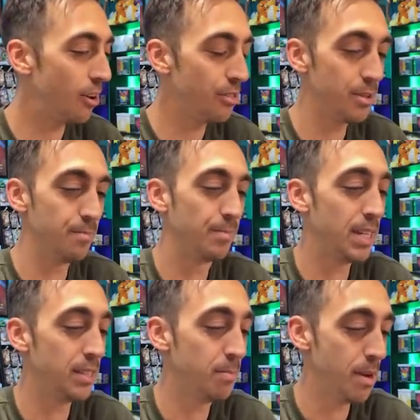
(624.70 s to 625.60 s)
all the
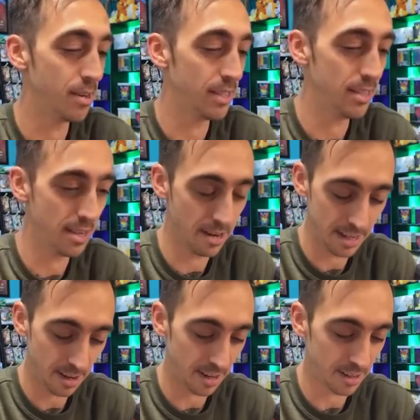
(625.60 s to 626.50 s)
conspiracy
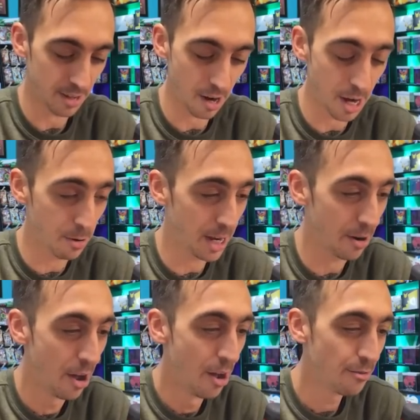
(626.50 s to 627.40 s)
theories are gonna start. Here we
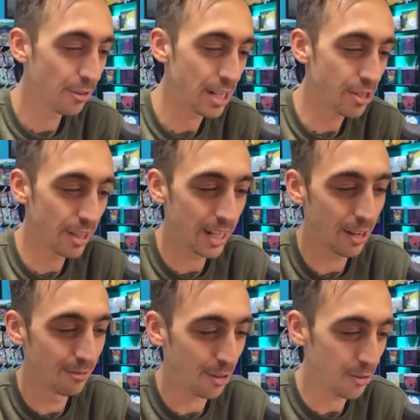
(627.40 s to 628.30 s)
go. Fletchling,
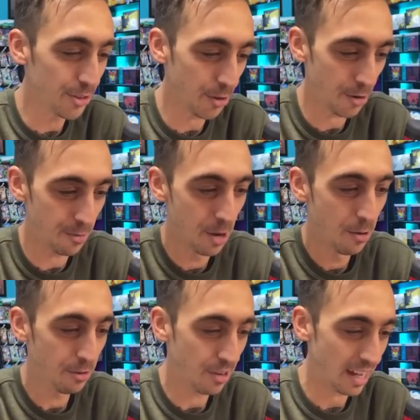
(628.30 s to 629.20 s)
Voltorb.
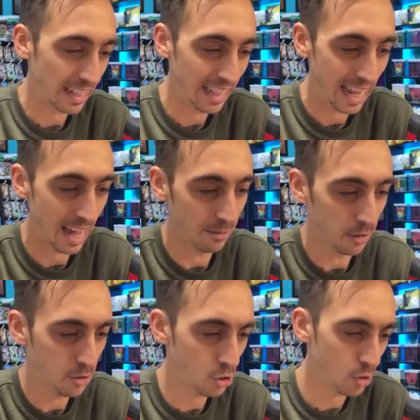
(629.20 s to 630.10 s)
We've got
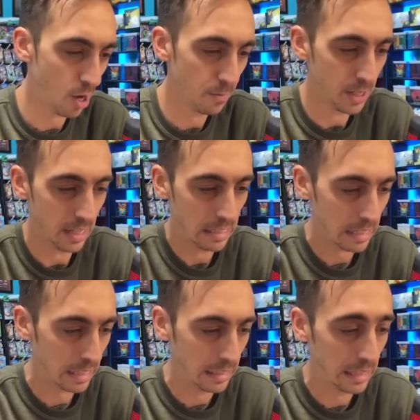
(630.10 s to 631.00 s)
Clavel, Tropius,
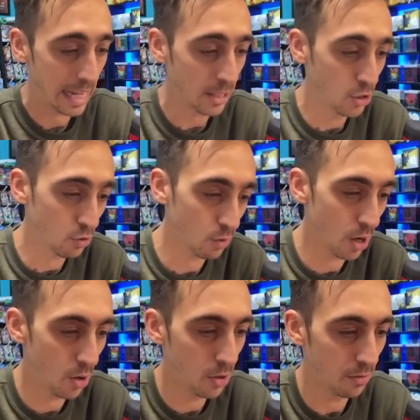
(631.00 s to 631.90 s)

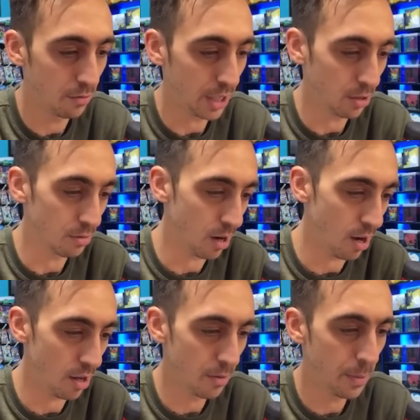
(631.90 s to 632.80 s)
Electrode,
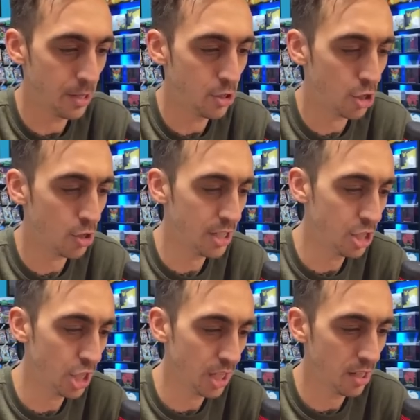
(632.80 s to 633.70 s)
Vigoroth,
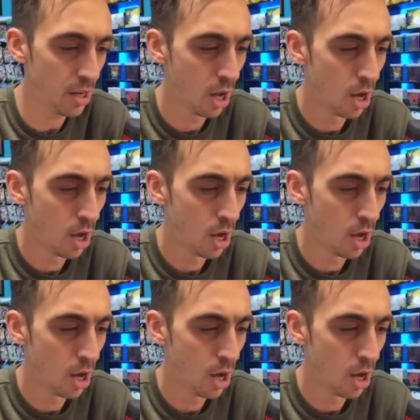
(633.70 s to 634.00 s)
Pinchurichin,